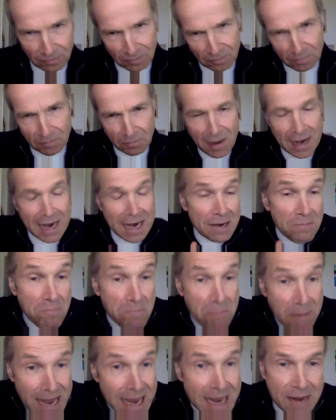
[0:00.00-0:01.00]
made
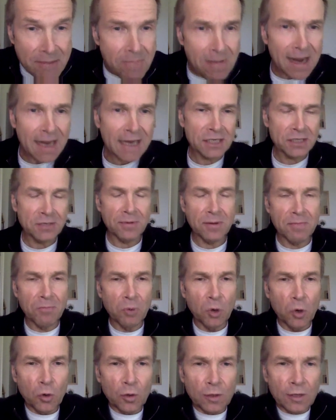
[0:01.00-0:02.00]
me make some
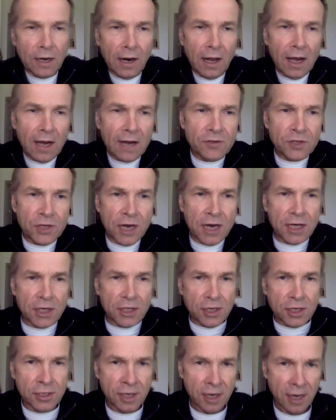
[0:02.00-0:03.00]
important life
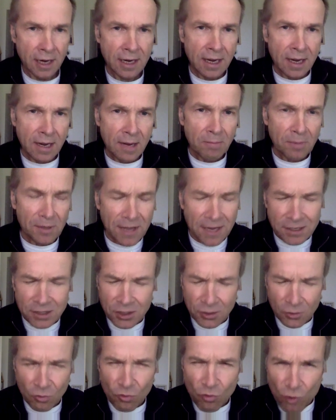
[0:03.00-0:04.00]
changes. But
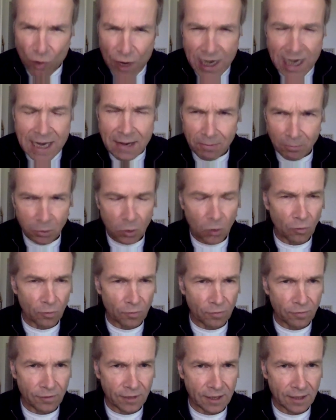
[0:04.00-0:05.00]
that's a really
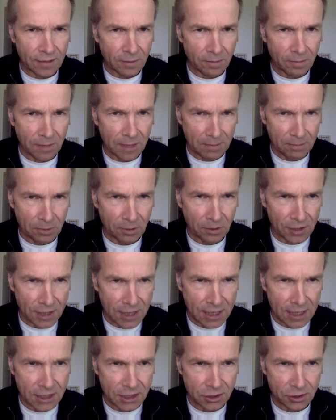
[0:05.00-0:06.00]
important thing that people
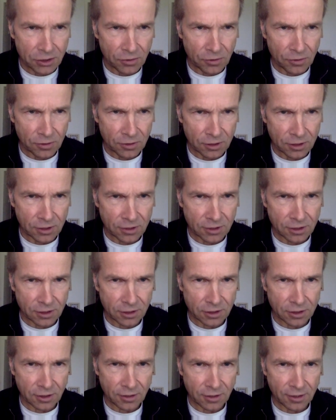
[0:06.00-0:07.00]
need to
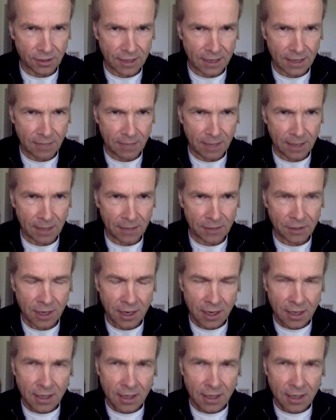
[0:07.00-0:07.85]
think about.